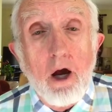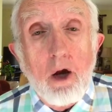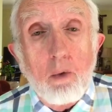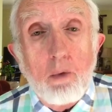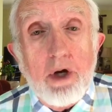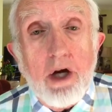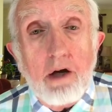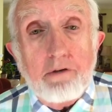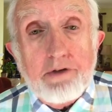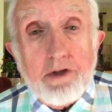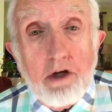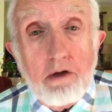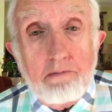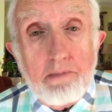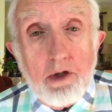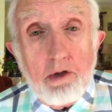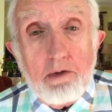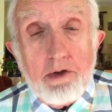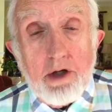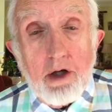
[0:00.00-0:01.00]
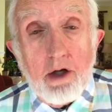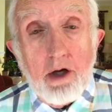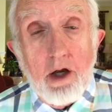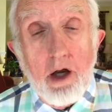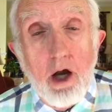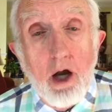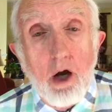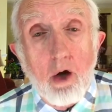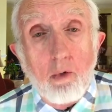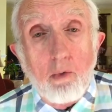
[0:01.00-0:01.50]
We have communion,
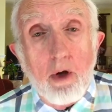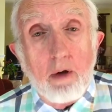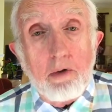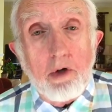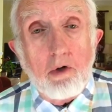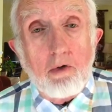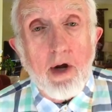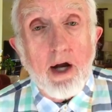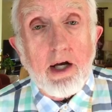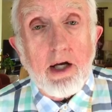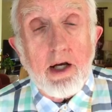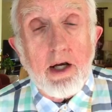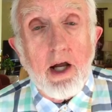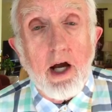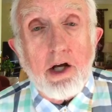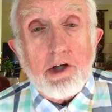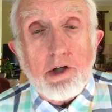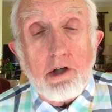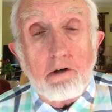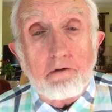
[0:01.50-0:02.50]
where we recognize